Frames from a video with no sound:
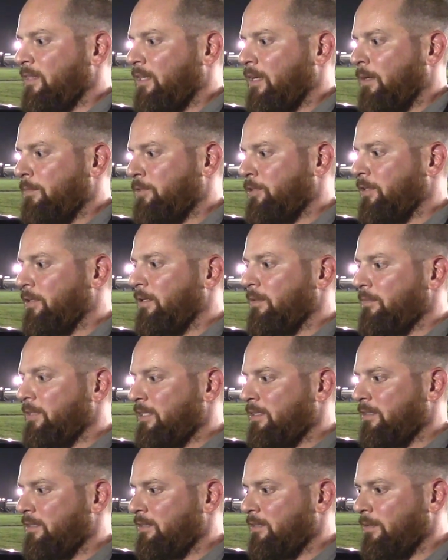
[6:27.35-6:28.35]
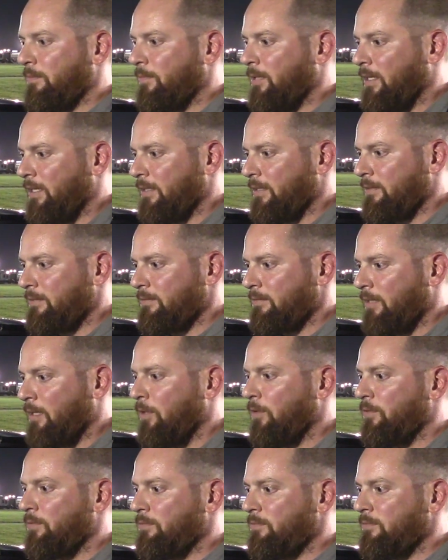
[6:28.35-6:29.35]
I'm sure I'm missing somebody.
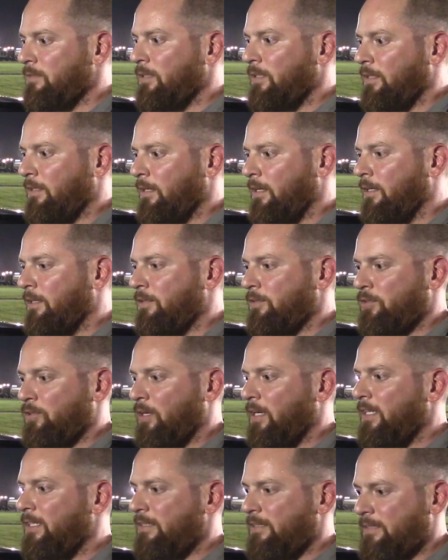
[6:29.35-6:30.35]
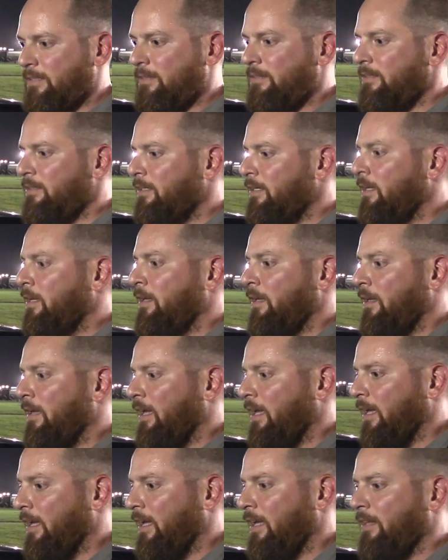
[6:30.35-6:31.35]
Trace.
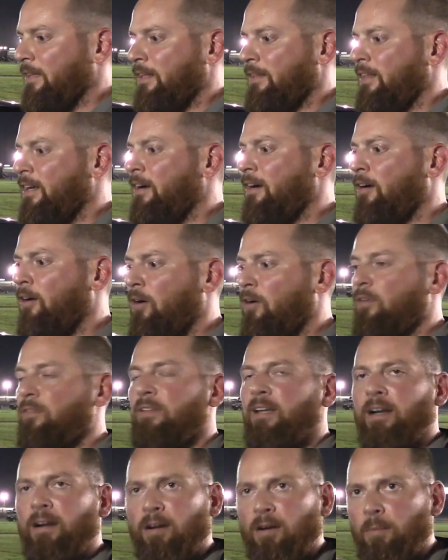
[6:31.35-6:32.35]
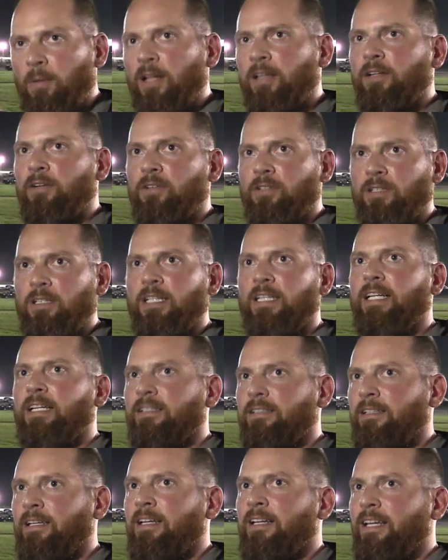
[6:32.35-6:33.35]
They're all my little clique,
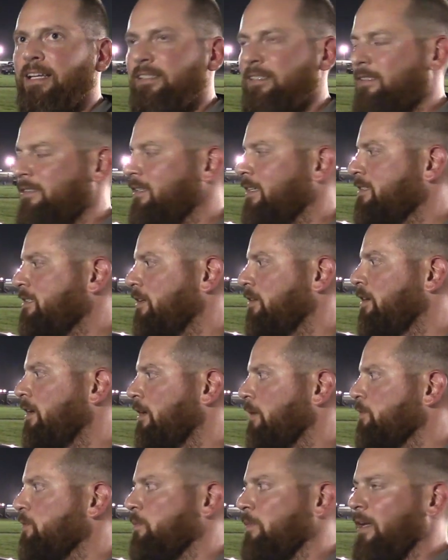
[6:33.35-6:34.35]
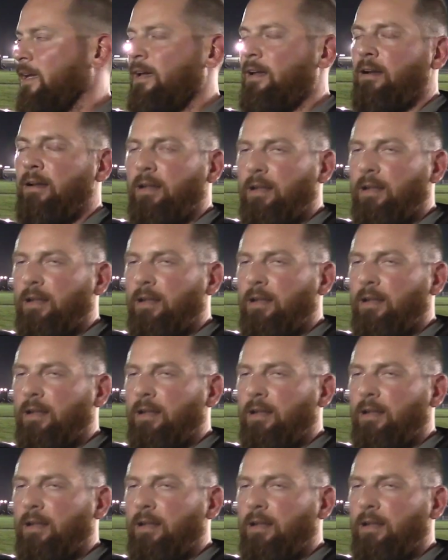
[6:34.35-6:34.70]
and that's who helps me out a